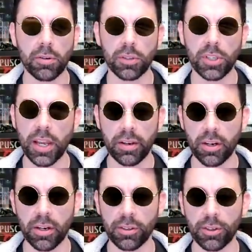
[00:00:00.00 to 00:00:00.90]
or ten
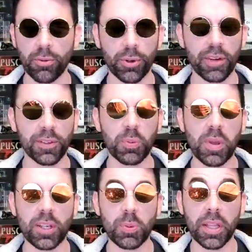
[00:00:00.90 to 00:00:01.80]
years, or whatever it's been
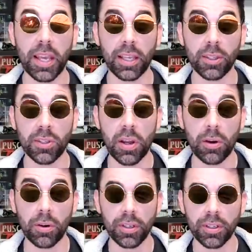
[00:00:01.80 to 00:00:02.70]
that he's been laying in the snow.